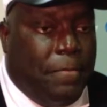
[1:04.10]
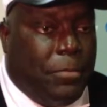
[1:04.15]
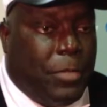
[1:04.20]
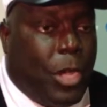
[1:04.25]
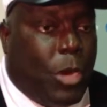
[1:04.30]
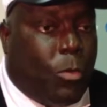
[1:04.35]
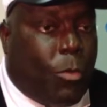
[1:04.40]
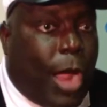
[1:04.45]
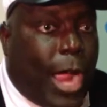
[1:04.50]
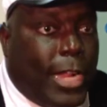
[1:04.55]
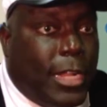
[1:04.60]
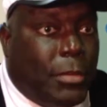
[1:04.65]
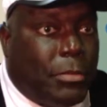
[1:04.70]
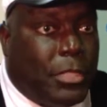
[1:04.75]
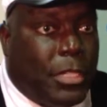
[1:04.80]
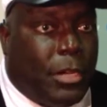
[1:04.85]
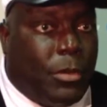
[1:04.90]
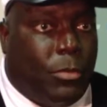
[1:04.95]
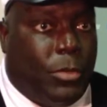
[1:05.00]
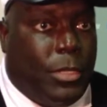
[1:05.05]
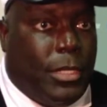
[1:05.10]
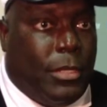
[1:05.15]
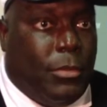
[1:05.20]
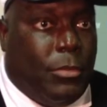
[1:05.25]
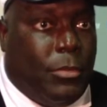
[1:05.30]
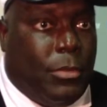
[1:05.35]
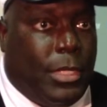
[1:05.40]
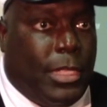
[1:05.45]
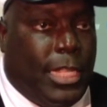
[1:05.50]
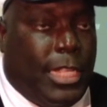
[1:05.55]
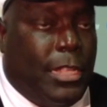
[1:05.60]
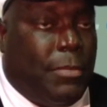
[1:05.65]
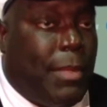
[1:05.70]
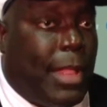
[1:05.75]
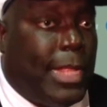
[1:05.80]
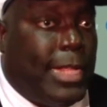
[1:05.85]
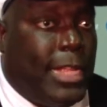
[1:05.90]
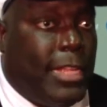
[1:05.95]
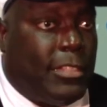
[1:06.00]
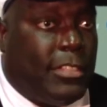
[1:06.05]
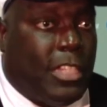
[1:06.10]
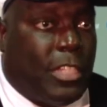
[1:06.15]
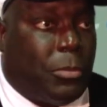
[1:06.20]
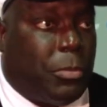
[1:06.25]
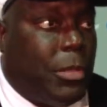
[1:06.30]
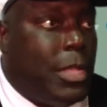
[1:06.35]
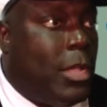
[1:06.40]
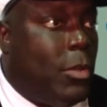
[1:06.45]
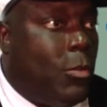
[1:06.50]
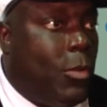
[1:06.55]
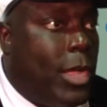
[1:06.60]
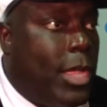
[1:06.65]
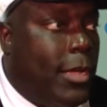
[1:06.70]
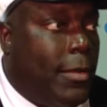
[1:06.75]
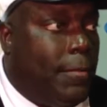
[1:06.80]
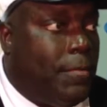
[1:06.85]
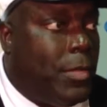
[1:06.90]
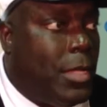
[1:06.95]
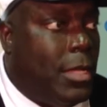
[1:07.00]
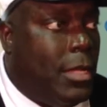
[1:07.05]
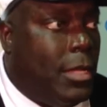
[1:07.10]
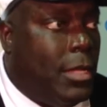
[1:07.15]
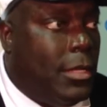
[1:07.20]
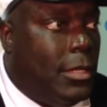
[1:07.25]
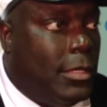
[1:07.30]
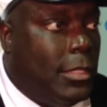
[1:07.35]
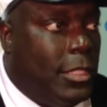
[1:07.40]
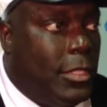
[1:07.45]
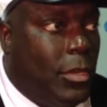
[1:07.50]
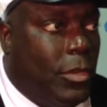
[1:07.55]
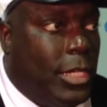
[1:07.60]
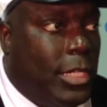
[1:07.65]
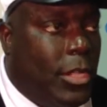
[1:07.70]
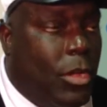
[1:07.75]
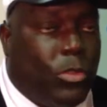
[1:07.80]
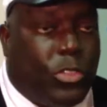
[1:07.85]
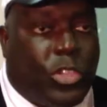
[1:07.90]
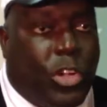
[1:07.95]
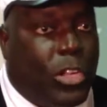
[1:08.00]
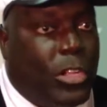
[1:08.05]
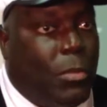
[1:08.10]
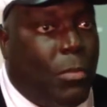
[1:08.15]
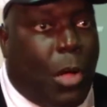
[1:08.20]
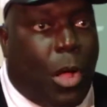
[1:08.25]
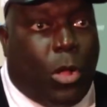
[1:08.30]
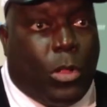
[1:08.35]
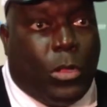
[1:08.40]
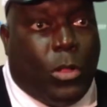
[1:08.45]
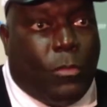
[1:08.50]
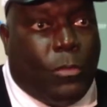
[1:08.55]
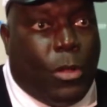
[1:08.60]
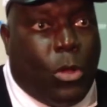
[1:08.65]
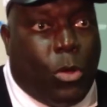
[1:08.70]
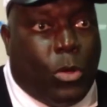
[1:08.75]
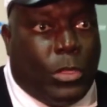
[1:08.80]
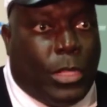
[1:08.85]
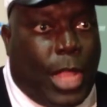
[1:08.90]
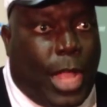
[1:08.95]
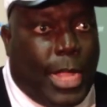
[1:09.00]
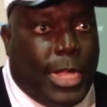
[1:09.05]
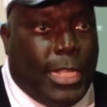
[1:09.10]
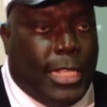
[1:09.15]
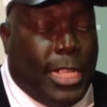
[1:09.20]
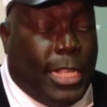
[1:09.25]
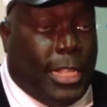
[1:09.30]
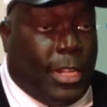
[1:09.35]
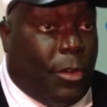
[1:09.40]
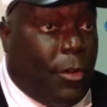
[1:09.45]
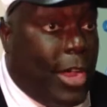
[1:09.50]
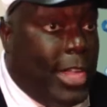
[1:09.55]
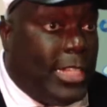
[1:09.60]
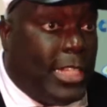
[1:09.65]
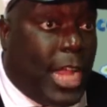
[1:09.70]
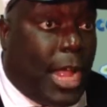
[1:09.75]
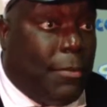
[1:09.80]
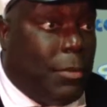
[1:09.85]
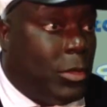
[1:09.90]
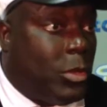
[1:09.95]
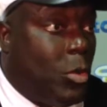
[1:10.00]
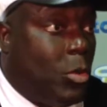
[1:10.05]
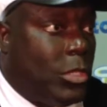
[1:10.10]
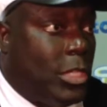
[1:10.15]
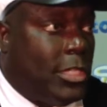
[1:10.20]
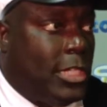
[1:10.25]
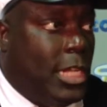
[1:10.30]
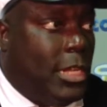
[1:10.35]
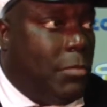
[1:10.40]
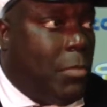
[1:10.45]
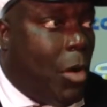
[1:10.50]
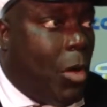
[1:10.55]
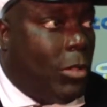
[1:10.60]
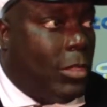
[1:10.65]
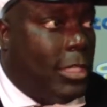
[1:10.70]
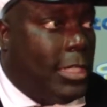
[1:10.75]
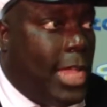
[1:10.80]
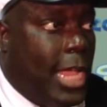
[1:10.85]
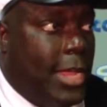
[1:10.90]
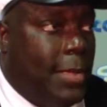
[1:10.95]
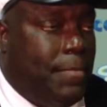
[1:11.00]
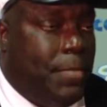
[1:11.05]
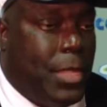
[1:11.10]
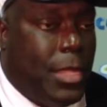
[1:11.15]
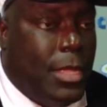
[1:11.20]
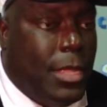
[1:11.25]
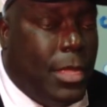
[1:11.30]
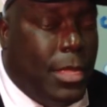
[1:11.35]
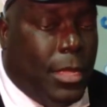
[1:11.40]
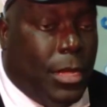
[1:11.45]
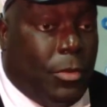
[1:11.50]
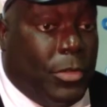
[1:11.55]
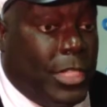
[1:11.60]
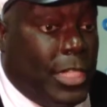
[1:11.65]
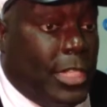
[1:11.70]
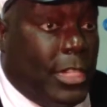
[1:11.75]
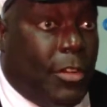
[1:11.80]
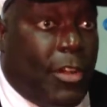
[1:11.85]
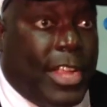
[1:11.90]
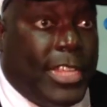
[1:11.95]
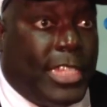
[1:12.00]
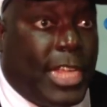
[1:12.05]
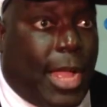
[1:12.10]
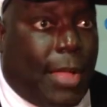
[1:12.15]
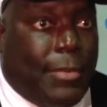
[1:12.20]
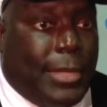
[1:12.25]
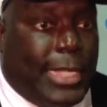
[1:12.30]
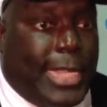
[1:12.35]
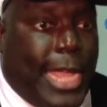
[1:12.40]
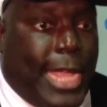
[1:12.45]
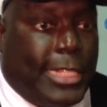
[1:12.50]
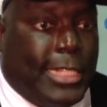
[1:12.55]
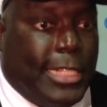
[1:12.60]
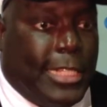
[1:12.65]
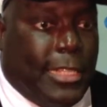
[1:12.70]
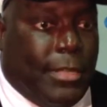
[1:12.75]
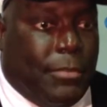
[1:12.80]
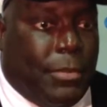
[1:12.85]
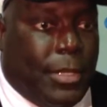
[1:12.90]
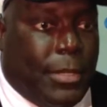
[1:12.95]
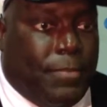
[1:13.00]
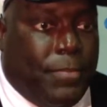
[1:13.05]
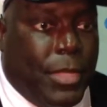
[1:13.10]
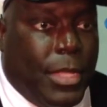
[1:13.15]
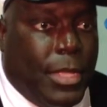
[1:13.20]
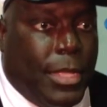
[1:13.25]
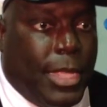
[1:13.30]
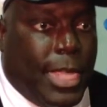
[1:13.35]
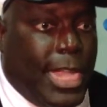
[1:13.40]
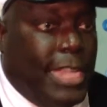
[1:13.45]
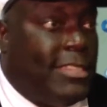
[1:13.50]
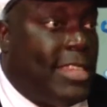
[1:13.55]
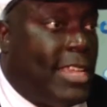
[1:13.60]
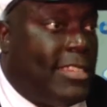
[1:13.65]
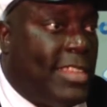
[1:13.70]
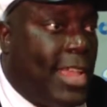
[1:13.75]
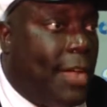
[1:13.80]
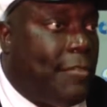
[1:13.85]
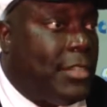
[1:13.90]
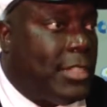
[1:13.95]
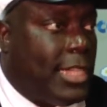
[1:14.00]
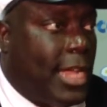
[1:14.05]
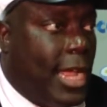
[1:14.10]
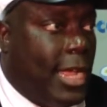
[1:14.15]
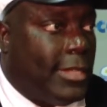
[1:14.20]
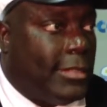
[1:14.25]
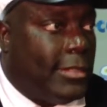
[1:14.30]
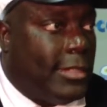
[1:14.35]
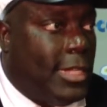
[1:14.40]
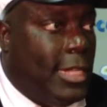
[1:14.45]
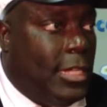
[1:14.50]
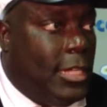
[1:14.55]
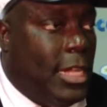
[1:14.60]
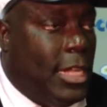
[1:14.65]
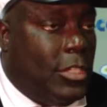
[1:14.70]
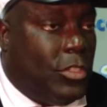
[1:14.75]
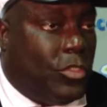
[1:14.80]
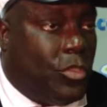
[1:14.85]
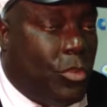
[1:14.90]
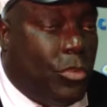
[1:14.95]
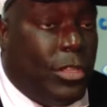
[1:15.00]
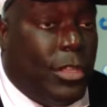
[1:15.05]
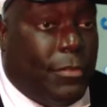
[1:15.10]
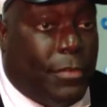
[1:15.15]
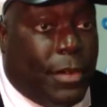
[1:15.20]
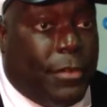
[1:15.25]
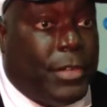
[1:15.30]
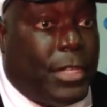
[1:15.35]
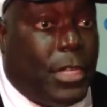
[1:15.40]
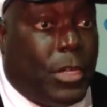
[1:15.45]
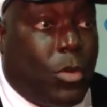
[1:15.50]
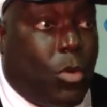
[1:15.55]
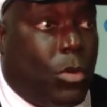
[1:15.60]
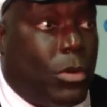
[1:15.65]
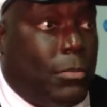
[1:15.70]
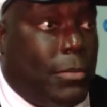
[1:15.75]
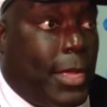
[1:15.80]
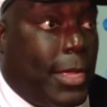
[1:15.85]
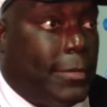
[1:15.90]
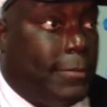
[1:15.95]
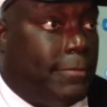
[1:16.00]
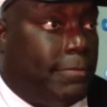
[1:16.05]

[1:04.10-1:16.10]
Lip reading: they're right up there with anybody else that's playing well. You know, he don't turn the ball over a whole lot. He did a great job of throwing the deep ball today, and we did a great job of catching it. But he's as advertised. He's truly a very good quarterback.